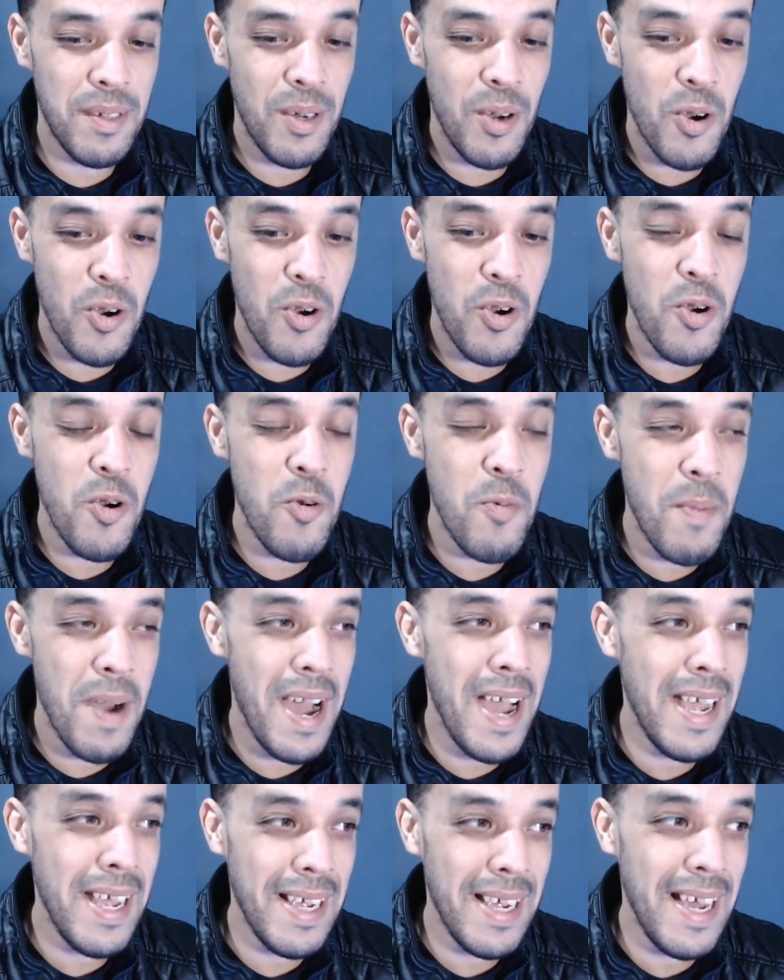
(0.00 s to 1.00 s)
Oh my
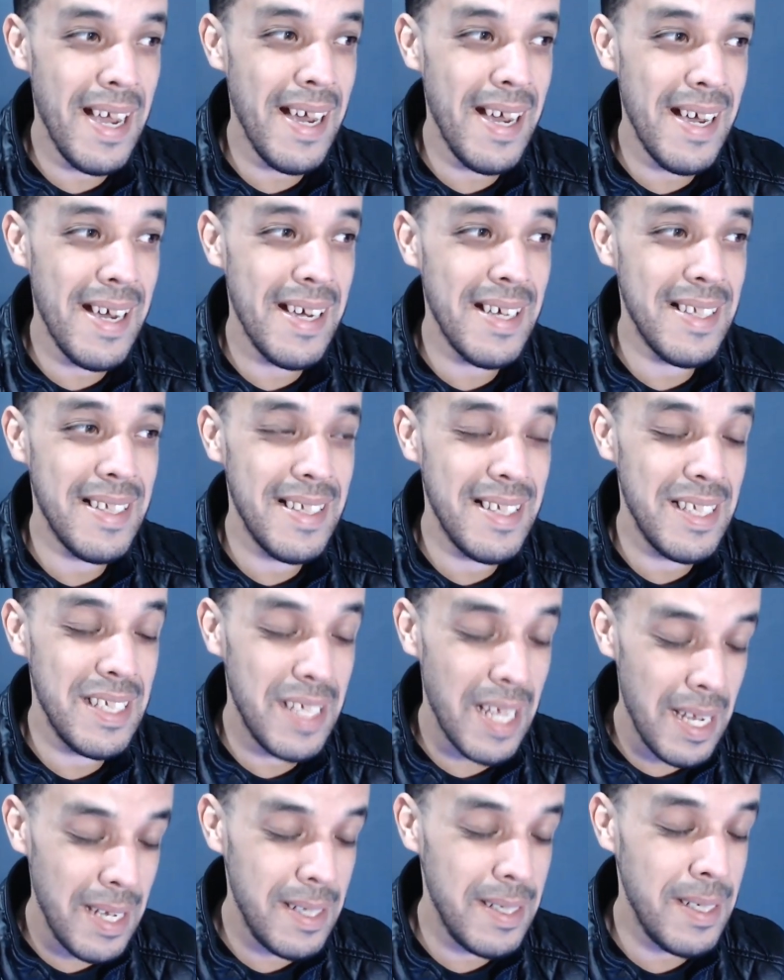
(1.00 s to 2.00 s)
God,
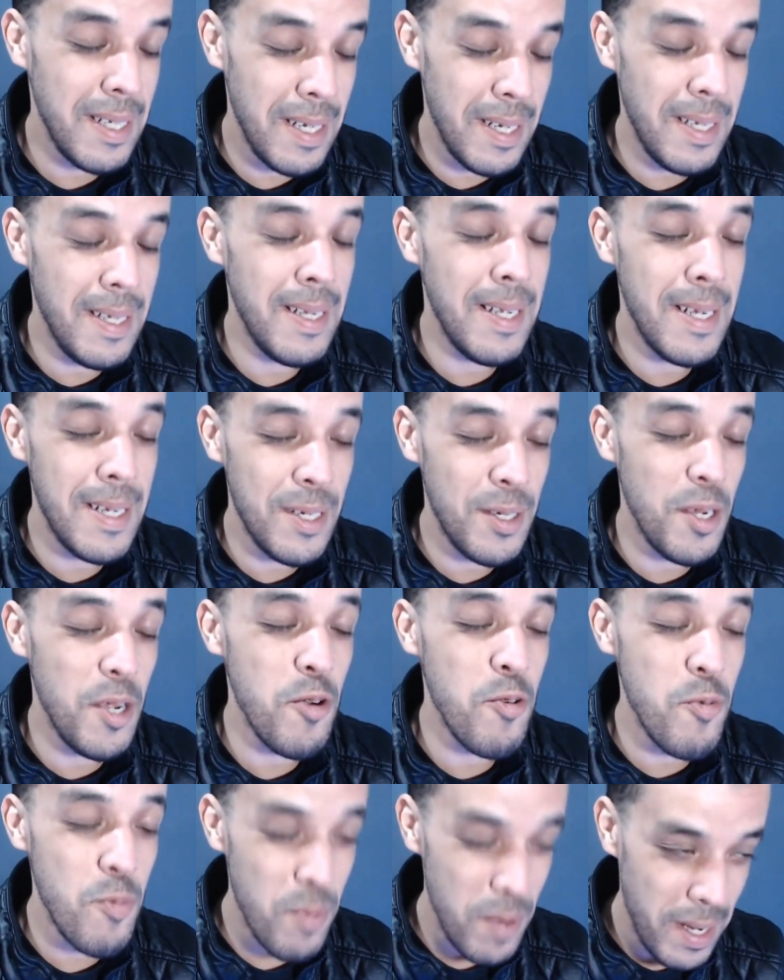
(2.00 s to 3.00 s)
Angelina,
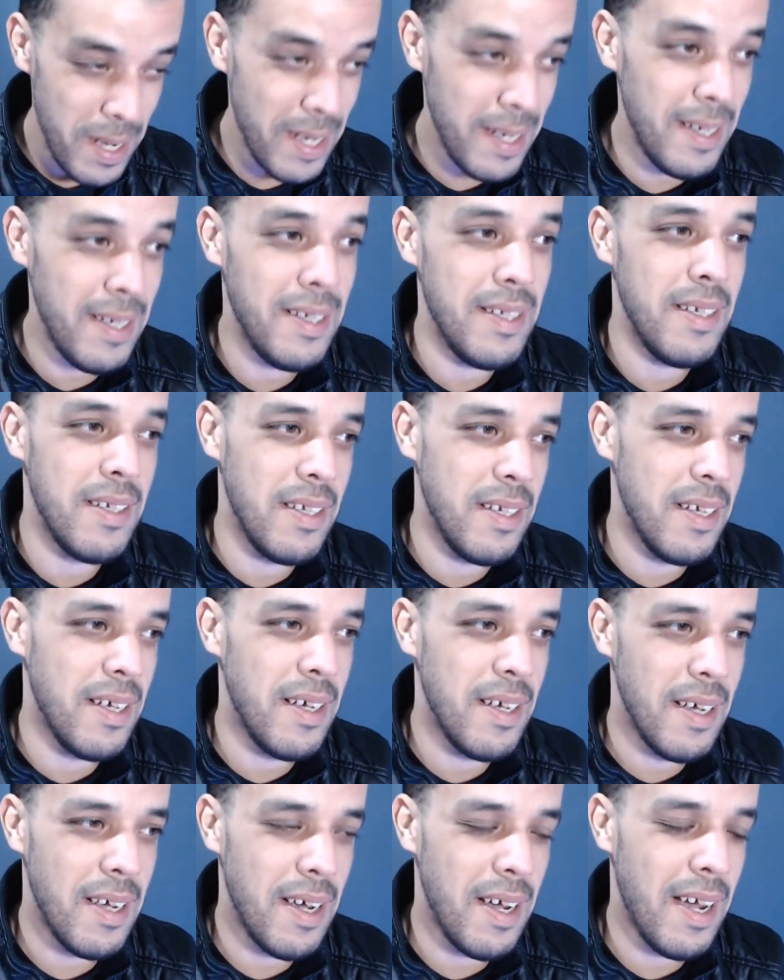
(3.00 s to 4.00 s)
she win.
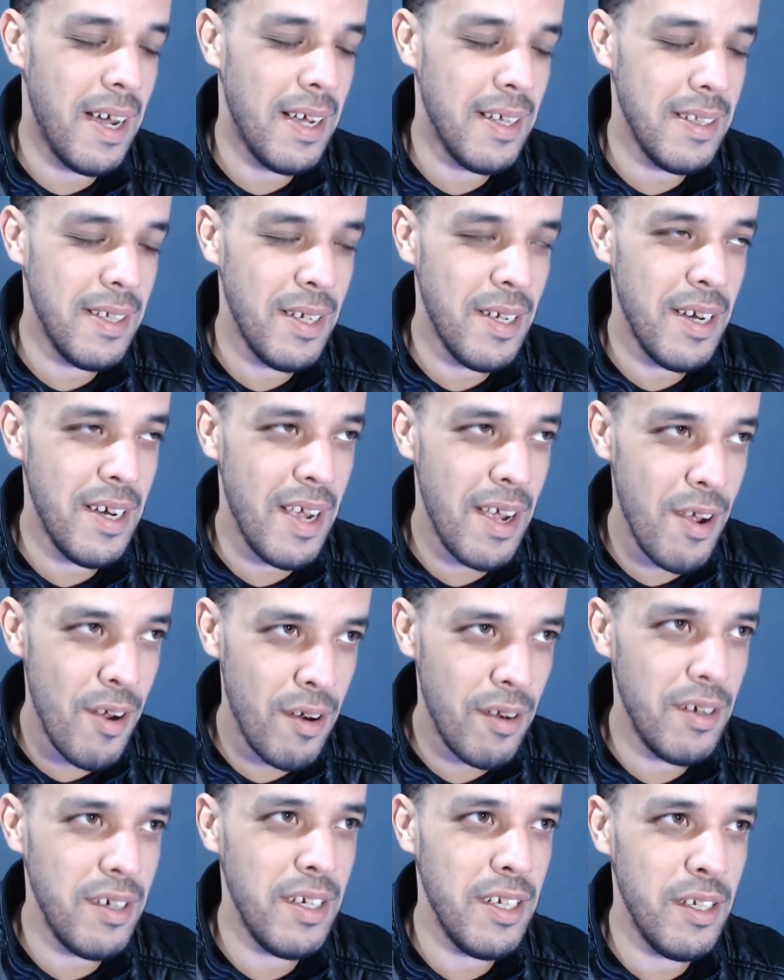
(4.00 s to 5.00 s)
And
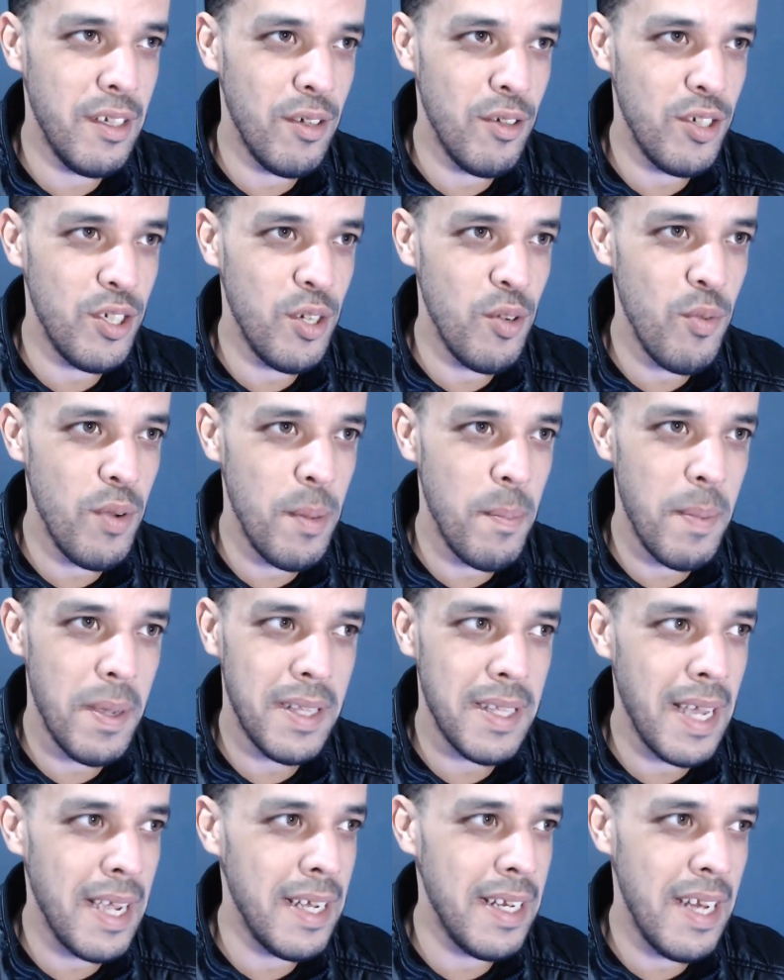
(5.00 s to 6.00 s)
early, no, she win, but
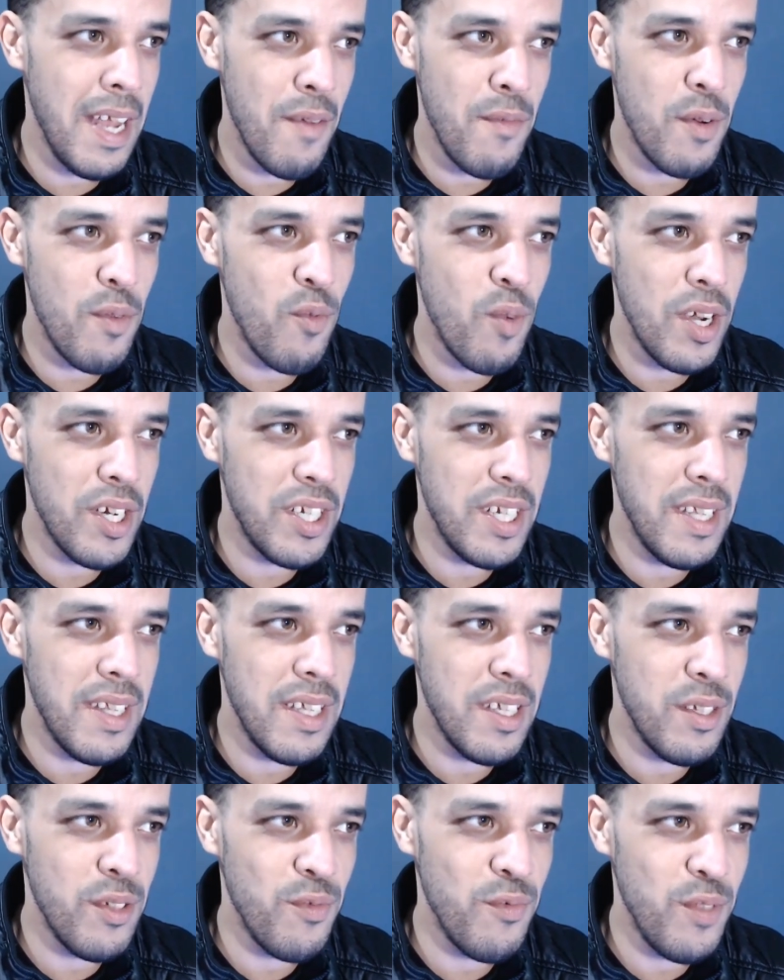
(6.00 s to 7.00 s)
I never watched in
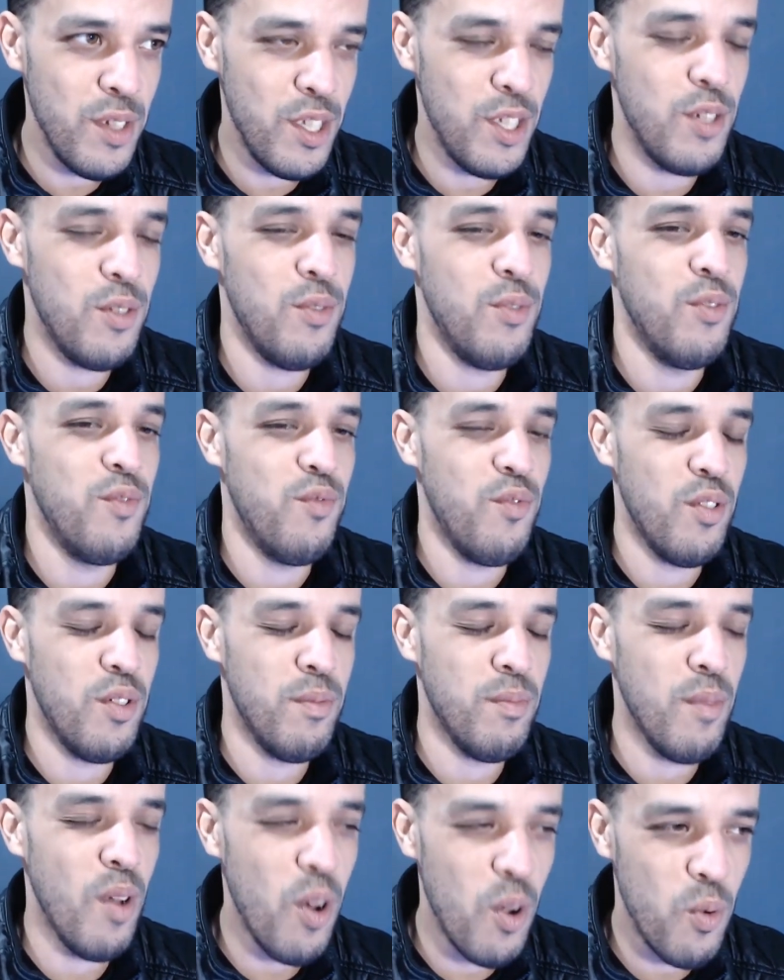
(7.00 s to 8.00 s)
this video for
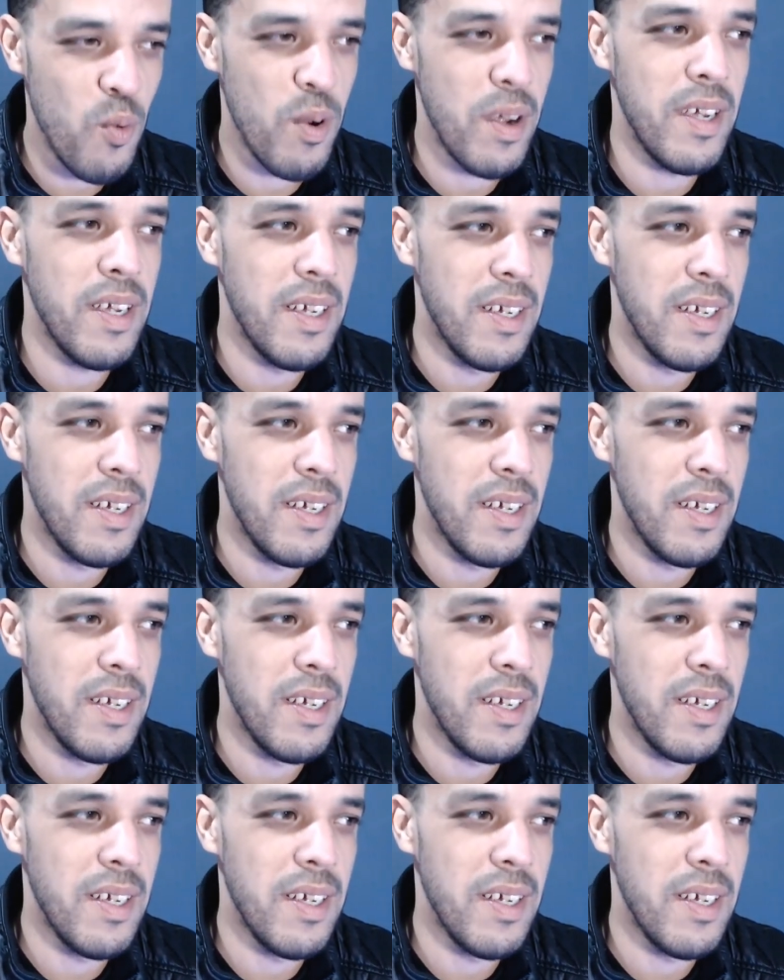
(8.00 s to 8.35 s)
Norway.